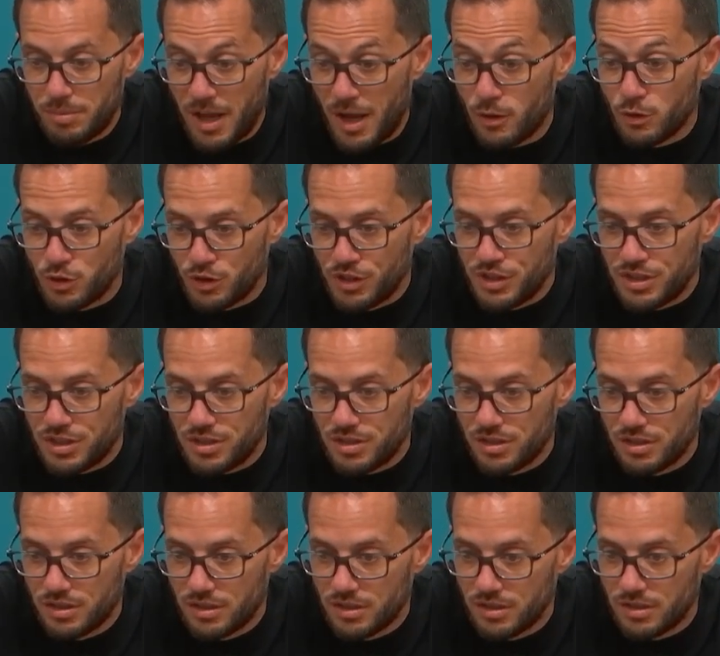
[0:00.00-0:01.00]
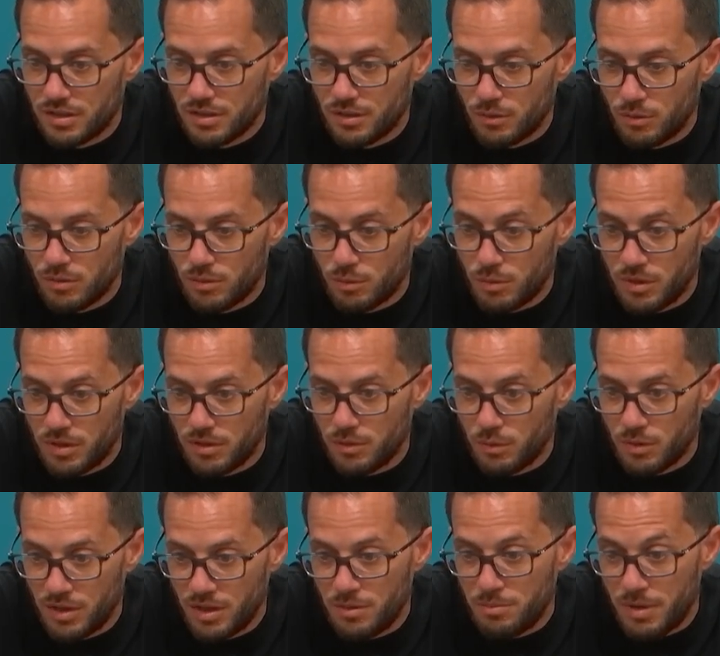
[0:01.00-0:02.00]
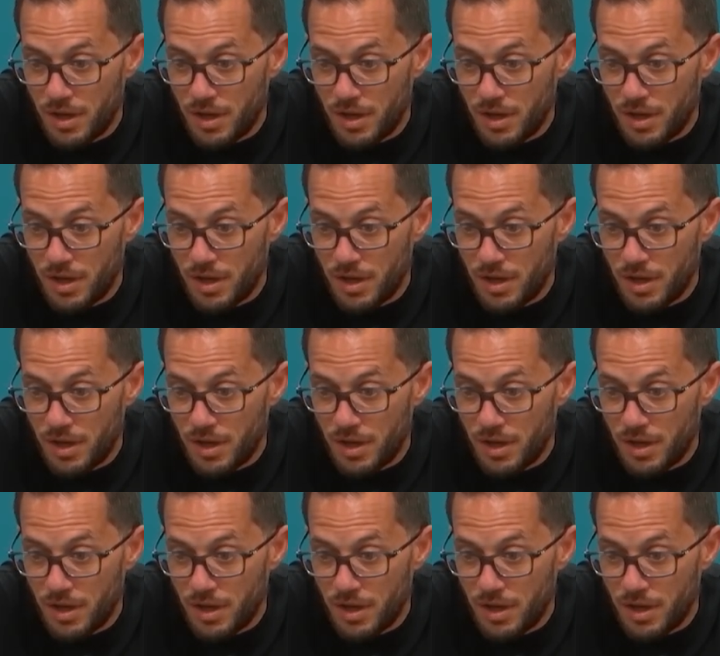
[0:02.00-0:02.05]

boundaries. We need